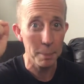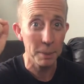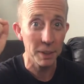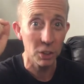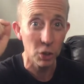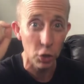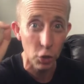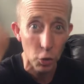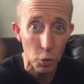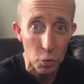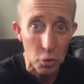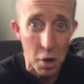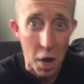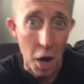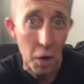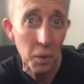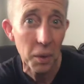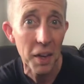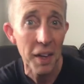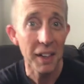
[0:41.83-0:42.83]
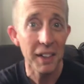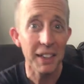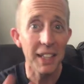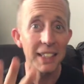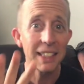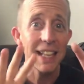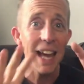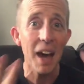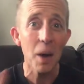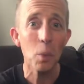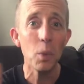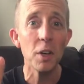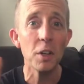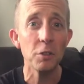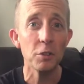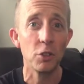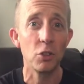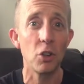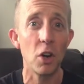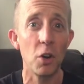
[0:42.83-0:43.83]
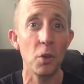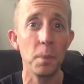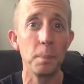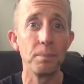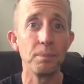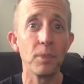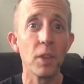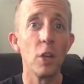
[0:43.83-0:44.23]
But do you know that that would have grown